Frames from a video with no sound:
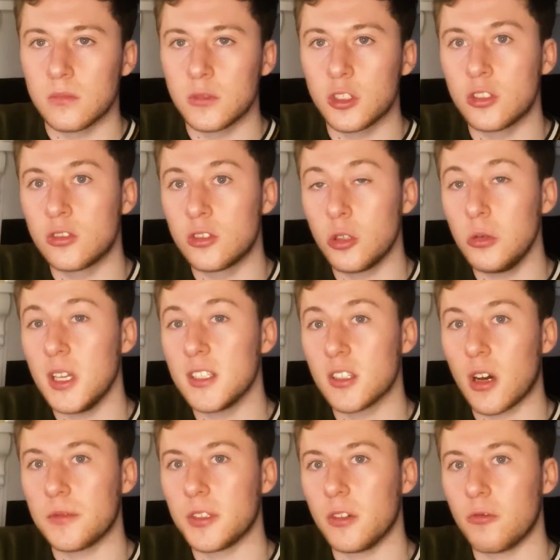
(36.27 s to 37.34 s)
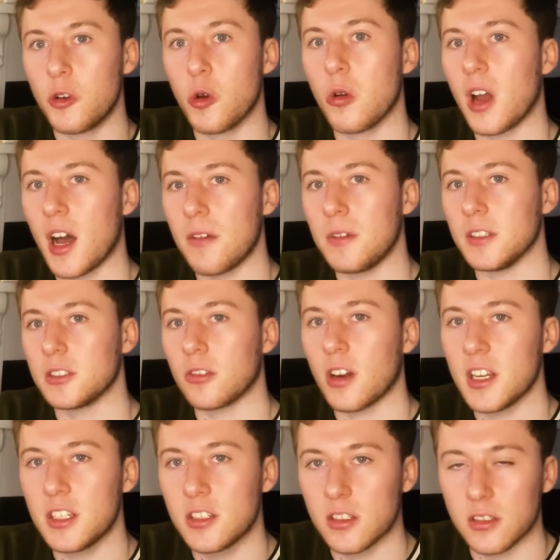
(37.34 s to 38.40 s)
Just 2 years after the real-life
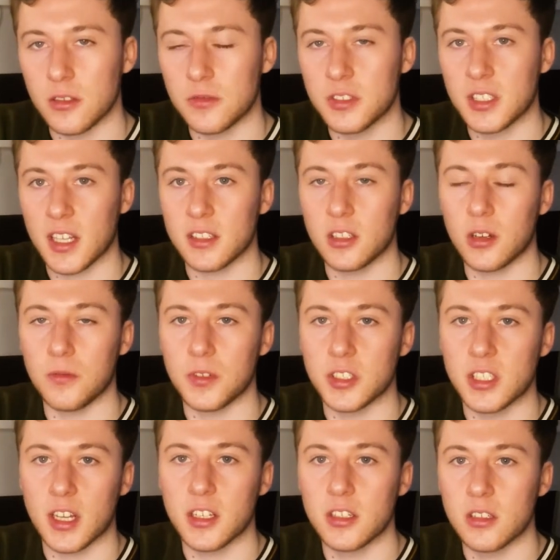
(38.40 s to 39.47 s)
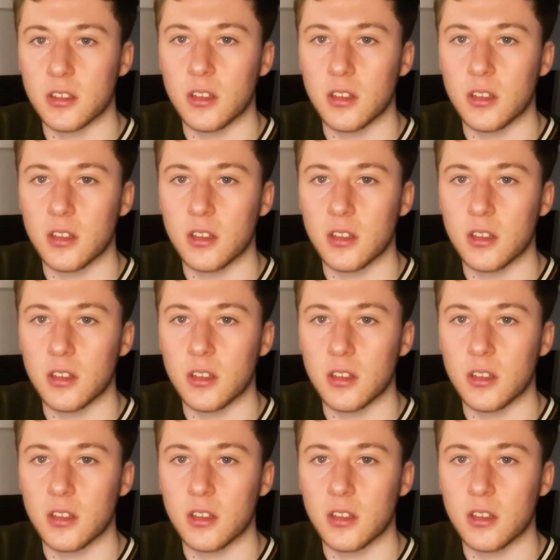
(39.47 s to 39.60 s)
iteration of said conversation,